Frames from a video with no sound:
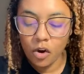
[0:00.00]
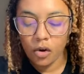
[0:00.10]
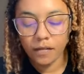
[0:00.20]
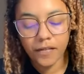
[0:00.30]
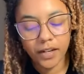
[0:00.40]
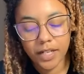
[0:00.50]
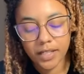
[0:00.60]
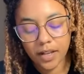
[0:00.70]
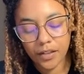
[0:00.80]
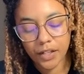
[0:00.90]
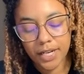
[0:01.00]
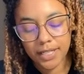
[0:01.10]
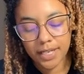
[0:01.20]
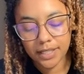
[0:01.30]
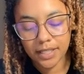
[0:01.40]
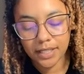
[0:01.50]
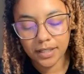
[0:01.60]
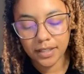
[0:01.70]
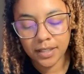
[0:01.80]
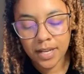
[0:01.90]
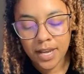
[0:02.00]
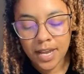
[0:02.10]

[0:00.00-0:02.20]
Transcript: or various other indexes.